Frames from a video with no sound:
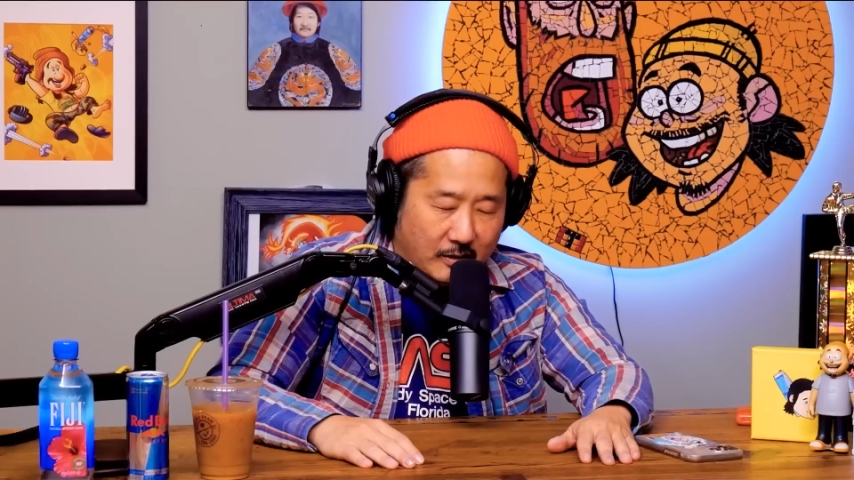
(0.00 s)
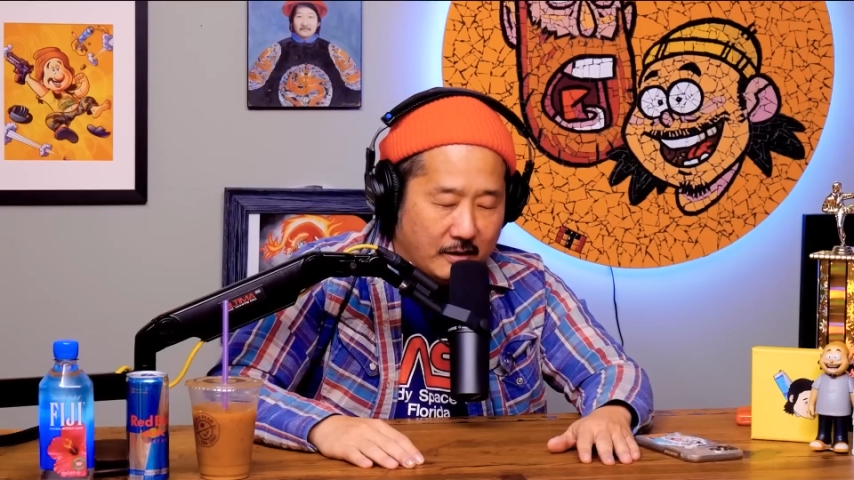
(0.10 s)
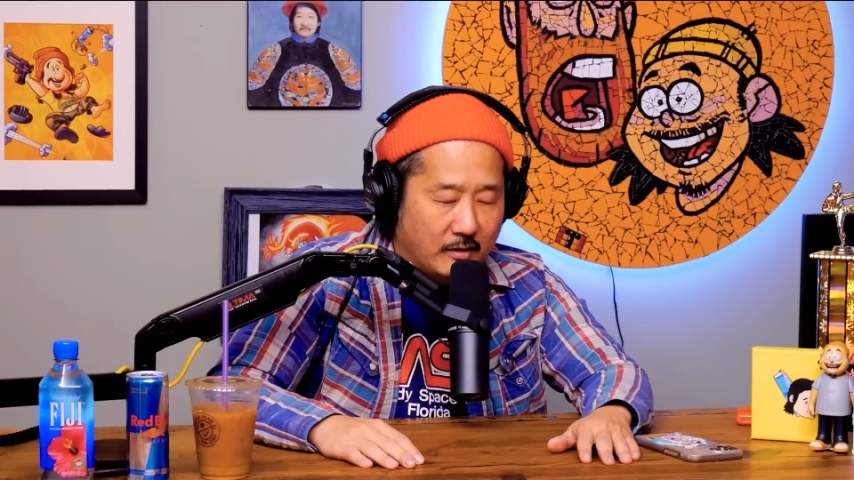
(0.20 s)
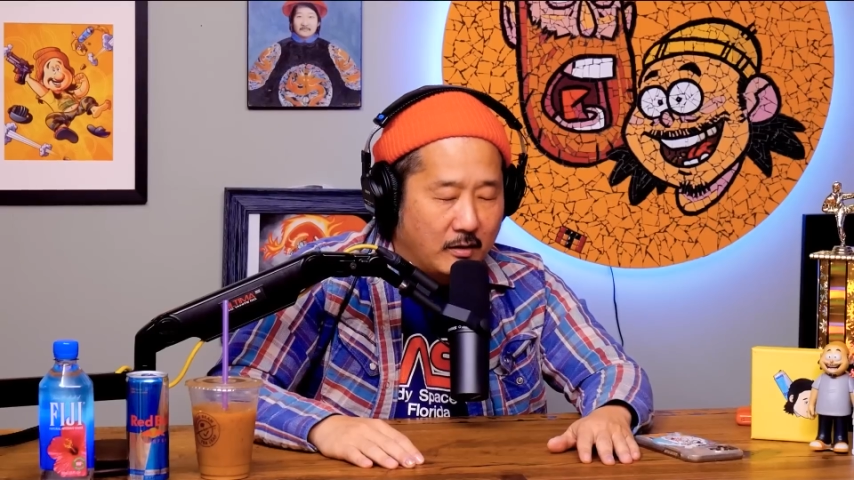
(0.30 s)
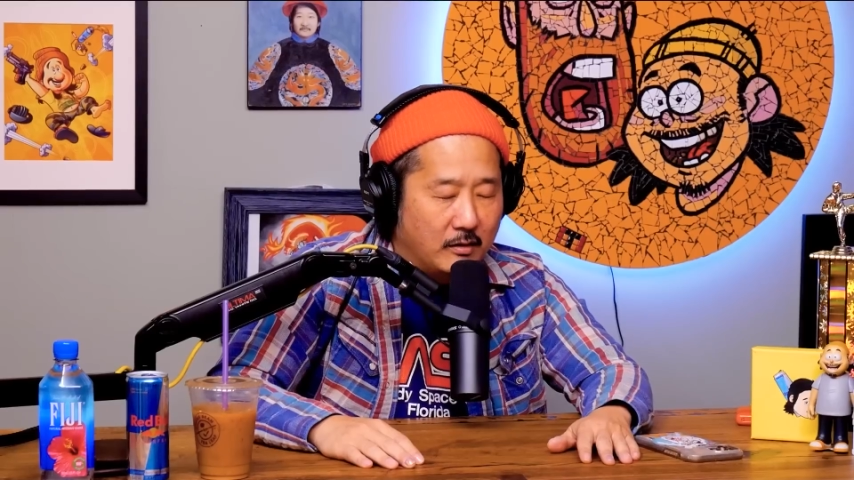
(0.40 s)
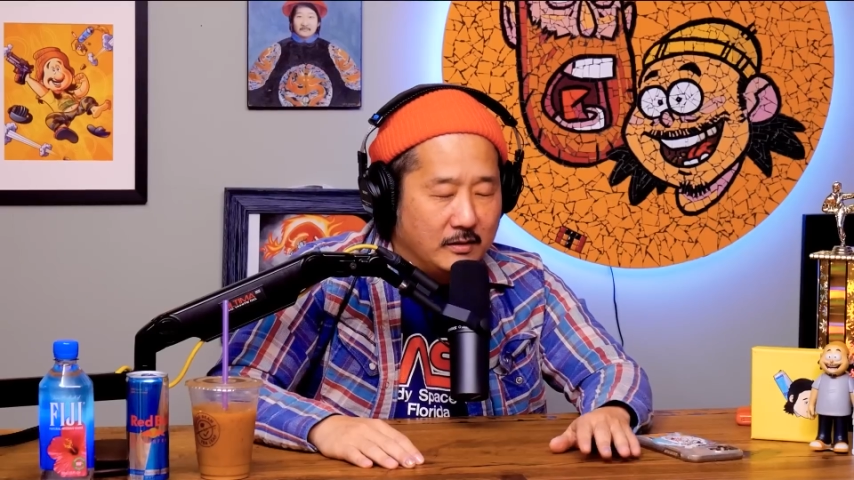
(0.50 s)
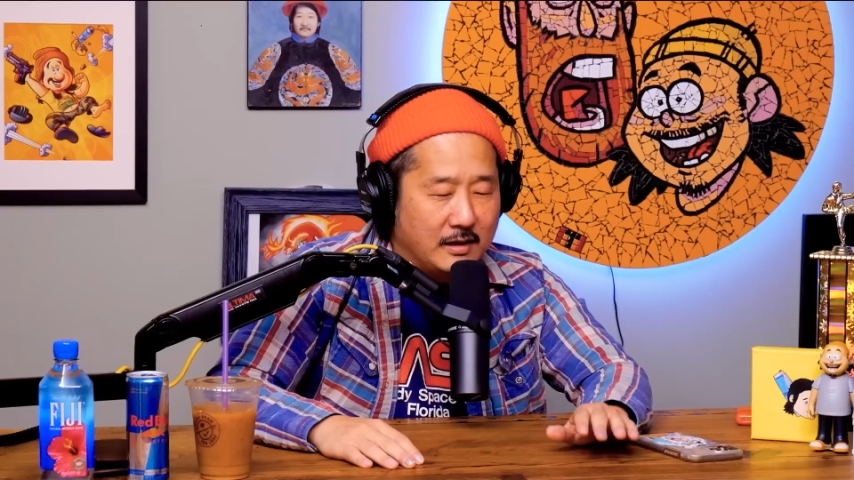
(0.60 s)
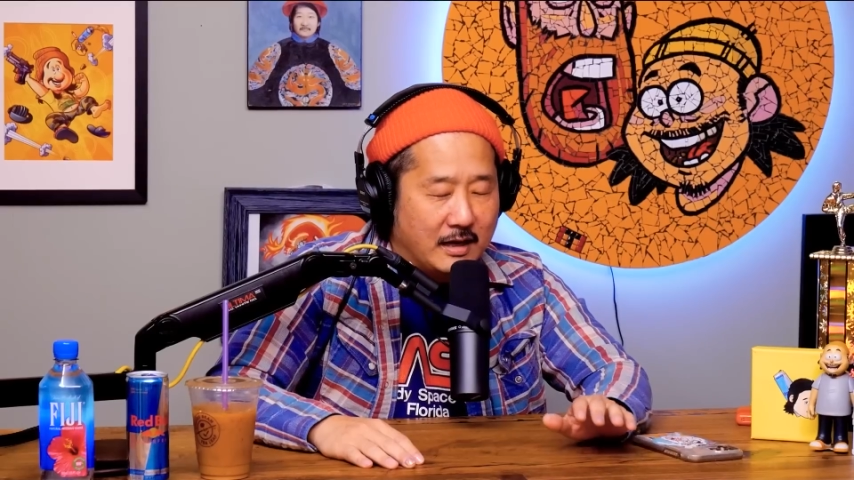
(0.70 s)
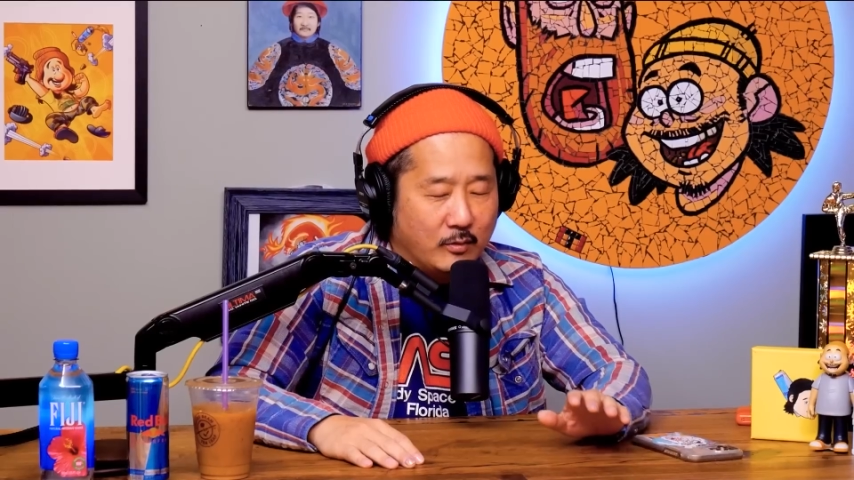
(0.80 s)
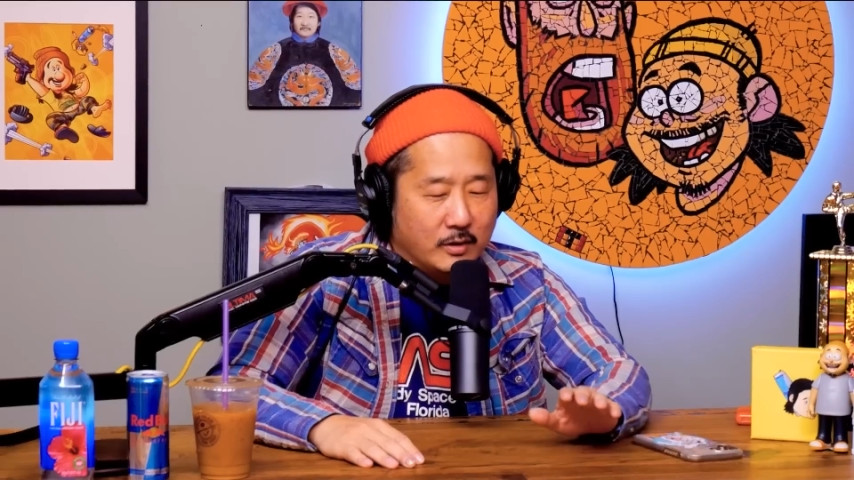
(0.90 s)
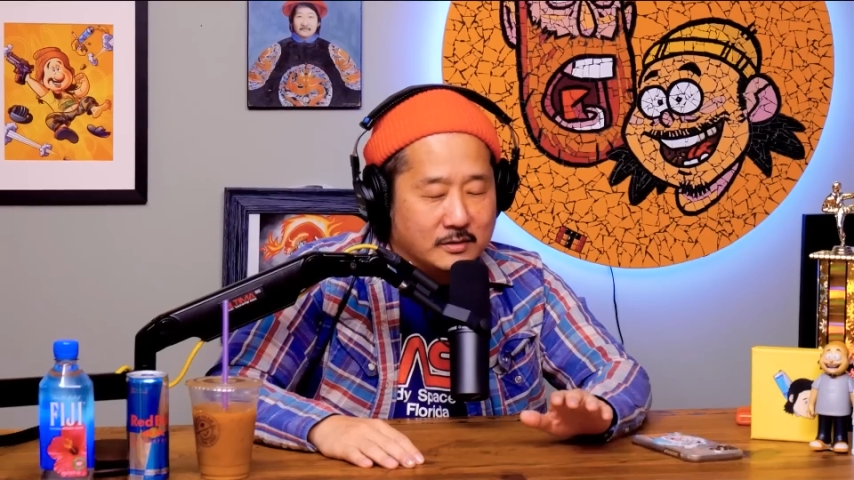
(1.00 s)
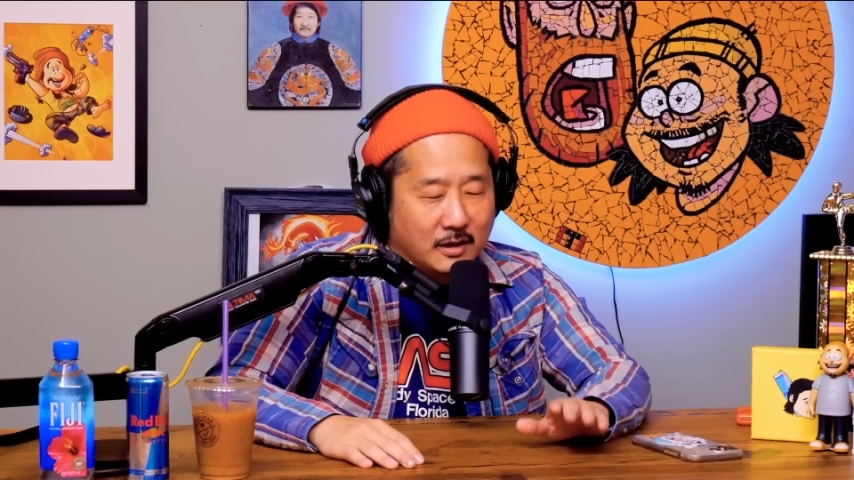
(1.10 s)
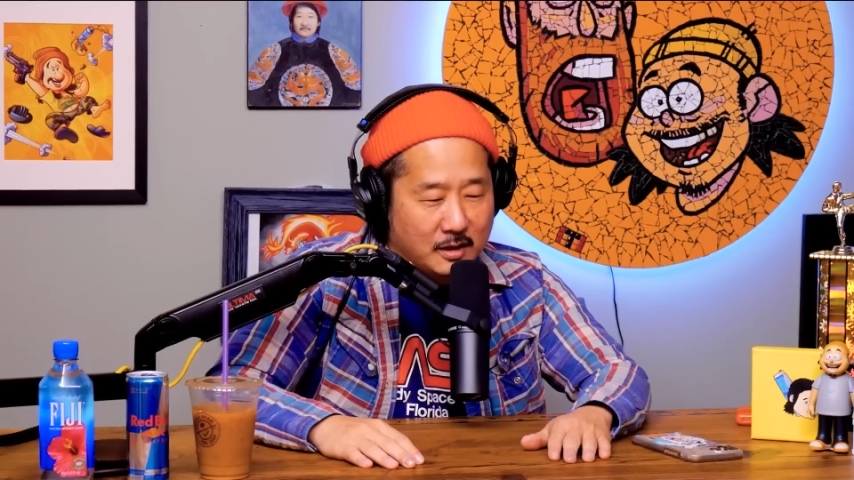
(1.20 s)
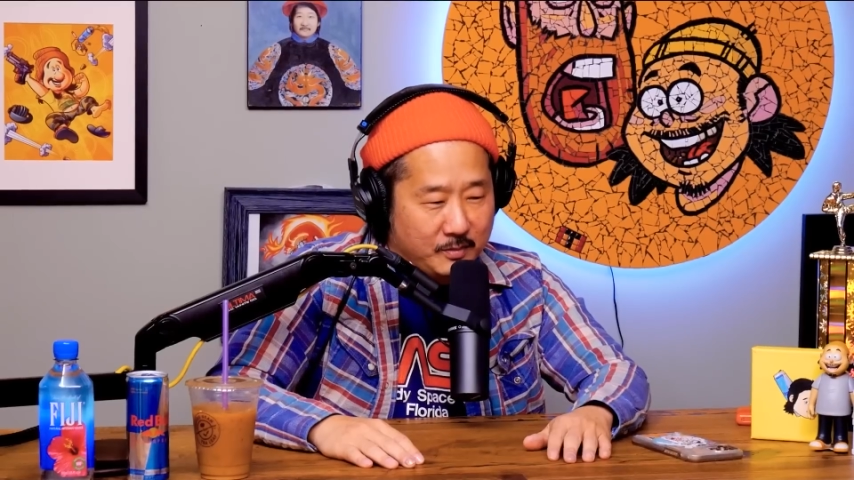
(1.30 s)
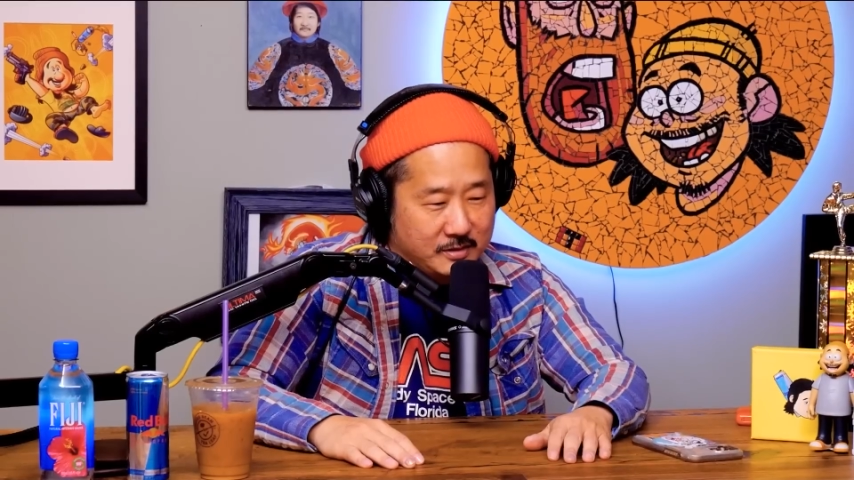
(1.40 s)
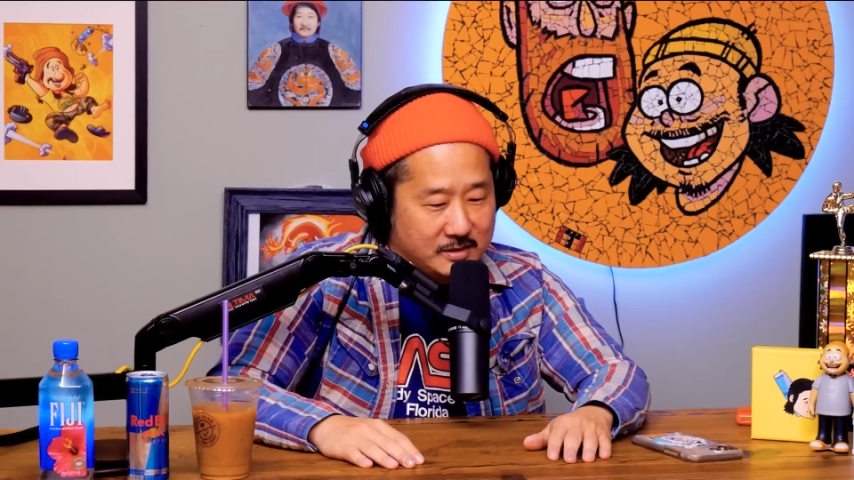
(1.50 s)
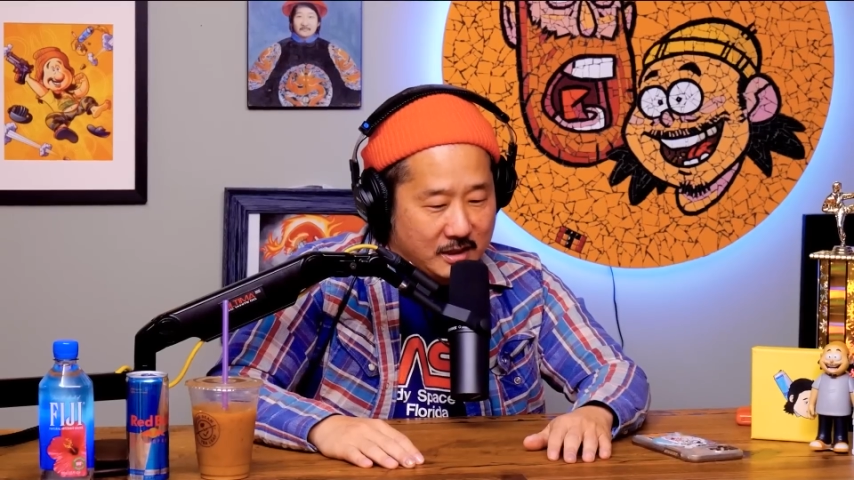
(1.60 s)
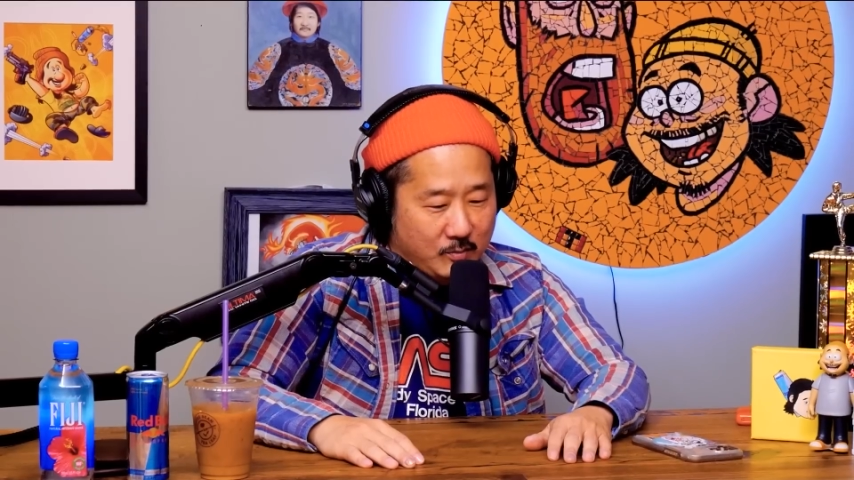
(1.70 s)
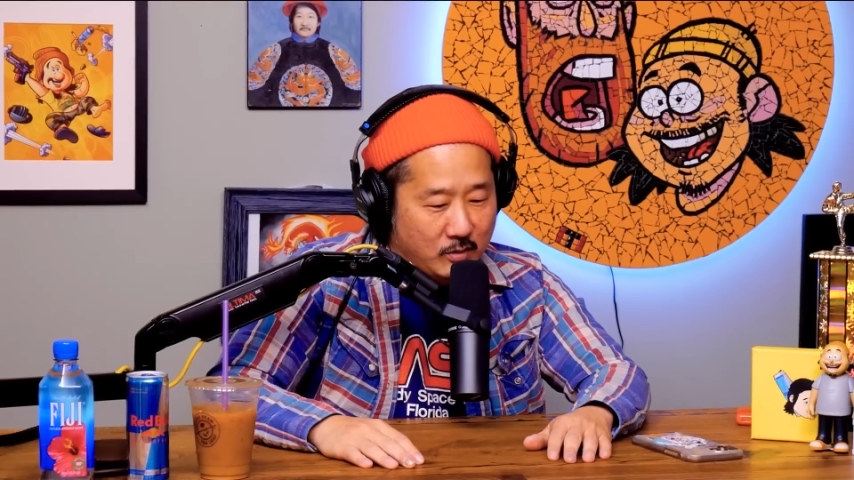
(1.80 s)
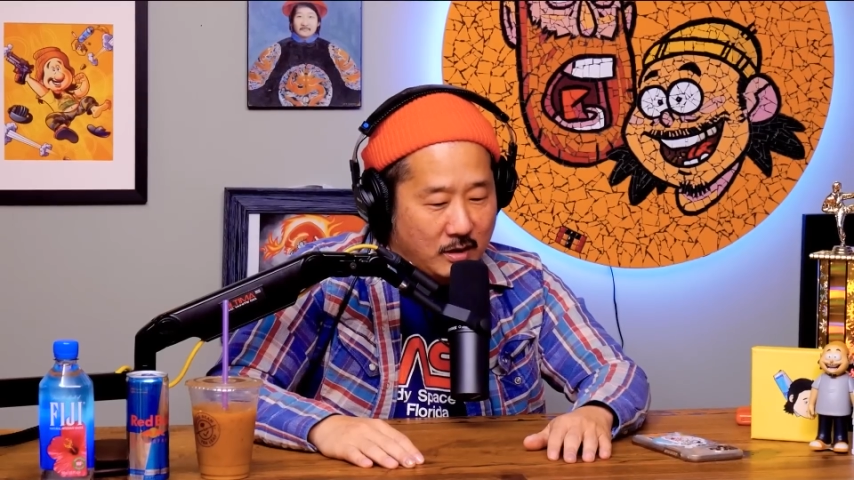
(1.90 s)
right. a lover. I don't want to talk on about planet
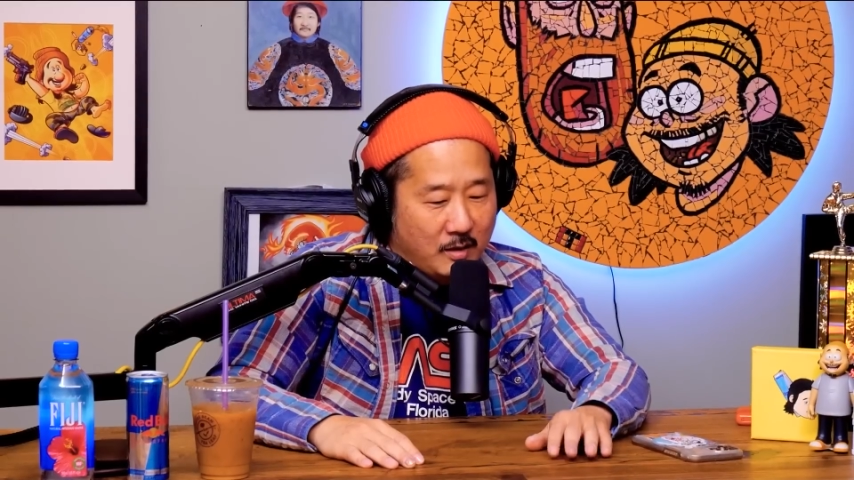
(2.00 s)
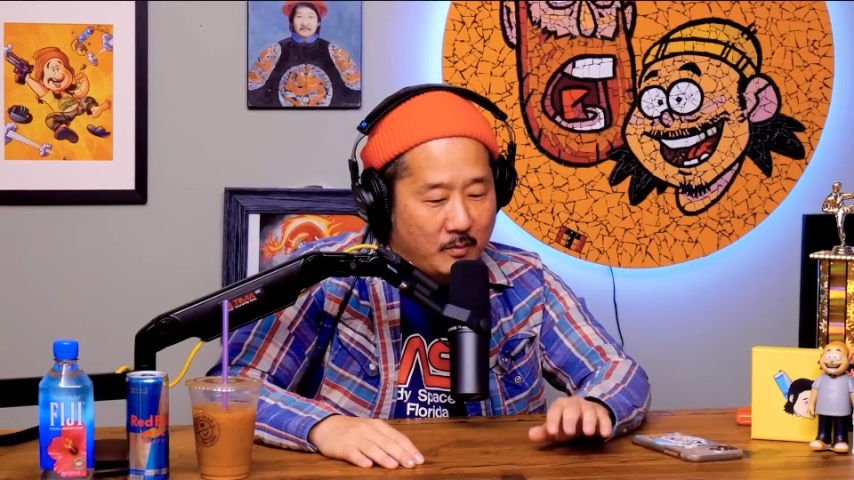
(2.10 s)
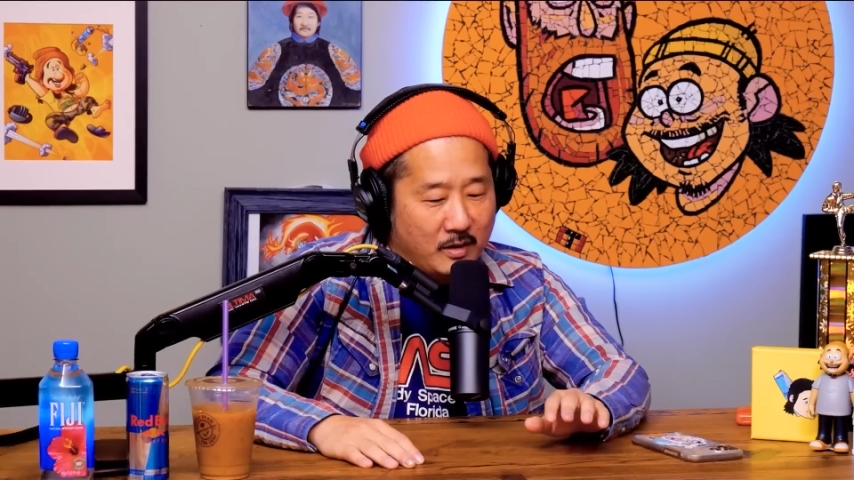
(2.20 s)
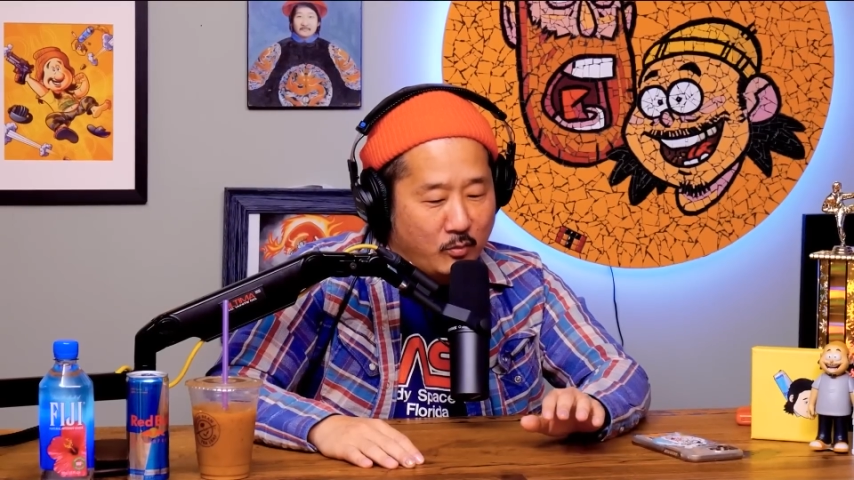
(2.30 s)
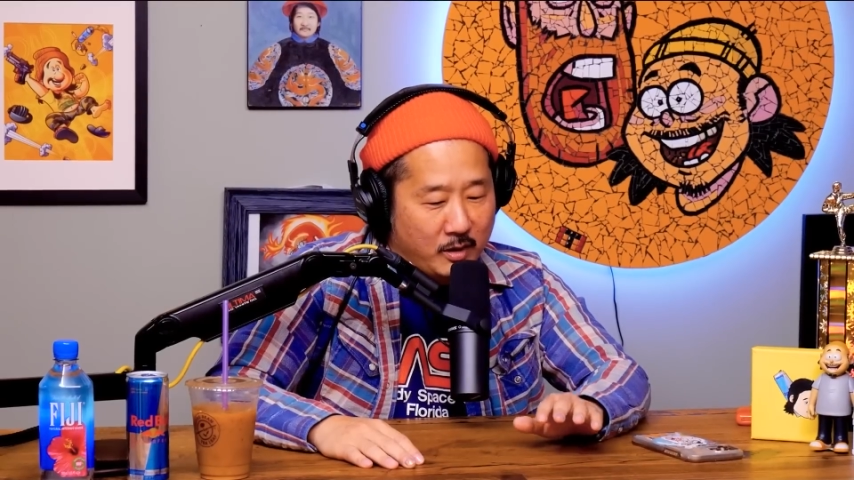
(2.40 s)
this anymore. Earth. I, what